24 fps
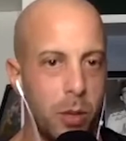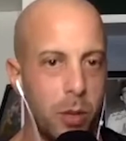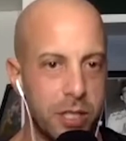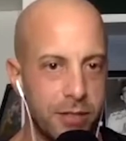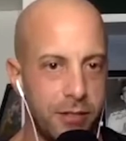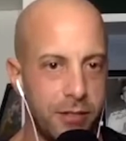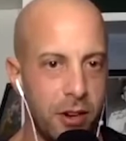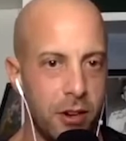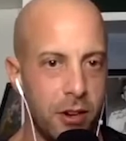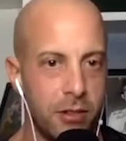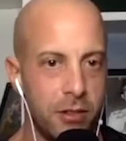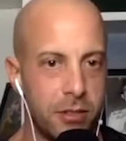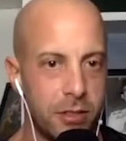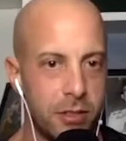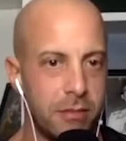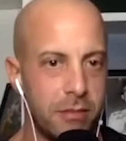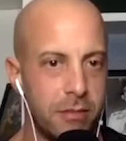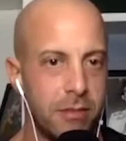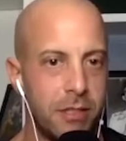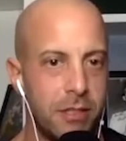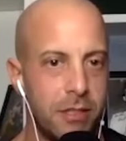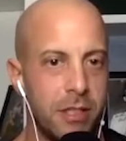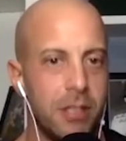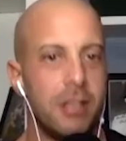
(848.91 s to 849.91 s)
the first.
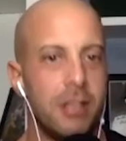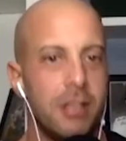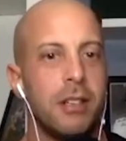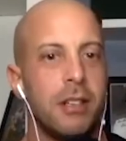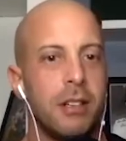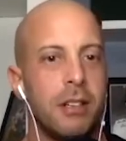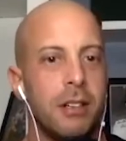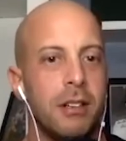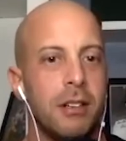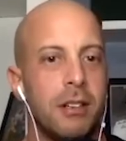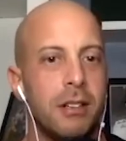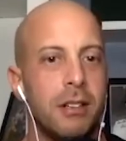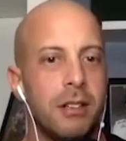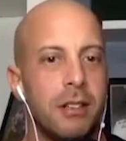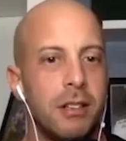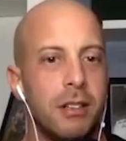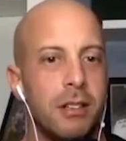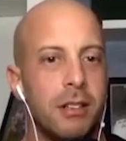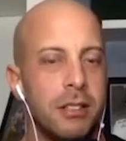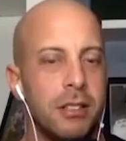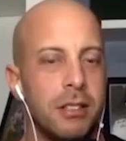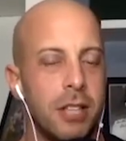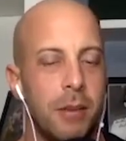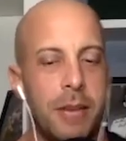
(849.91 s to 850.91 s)
Gotcha.
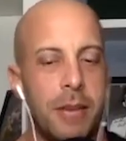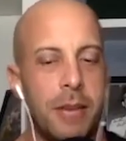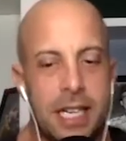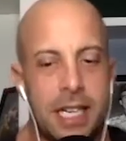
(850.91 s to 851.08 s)
So I'm like,